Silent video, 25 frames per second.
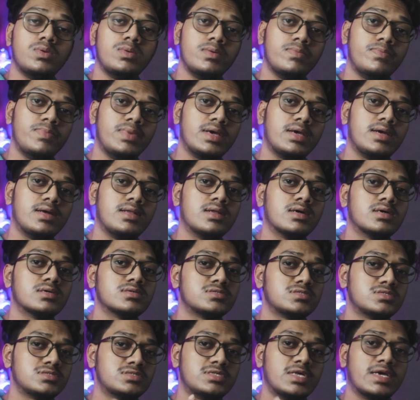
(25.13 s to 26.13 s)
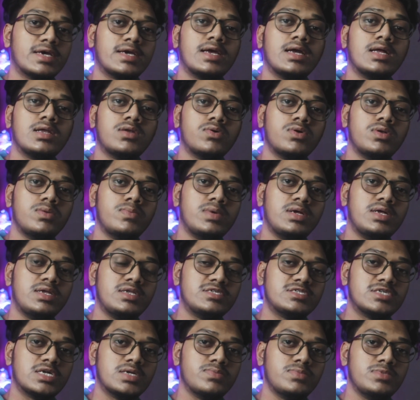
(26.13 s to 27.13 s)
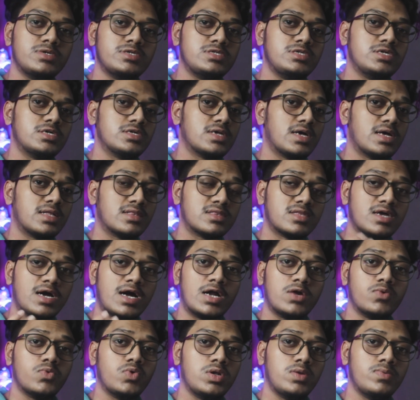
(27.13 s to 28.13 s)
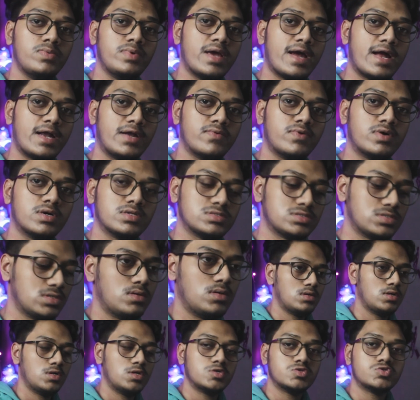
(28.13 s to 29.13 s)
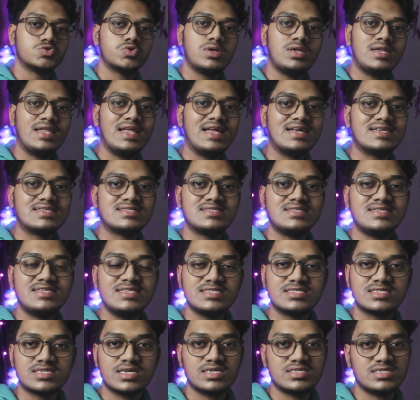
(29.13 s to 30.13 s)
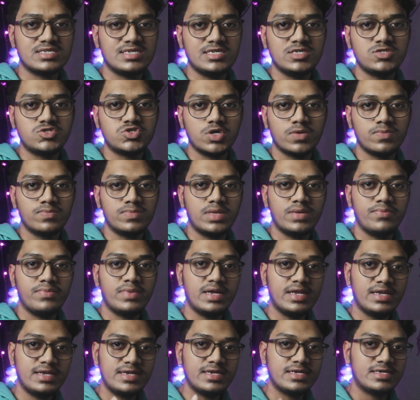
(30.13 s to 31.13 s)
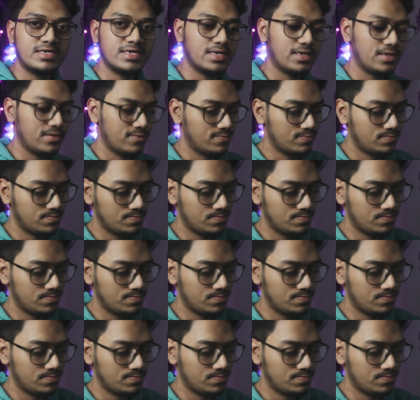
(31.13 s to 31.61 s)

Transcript: will be beginner, second will be intermediate and third will be advanced. So let's discuss each of them in detail.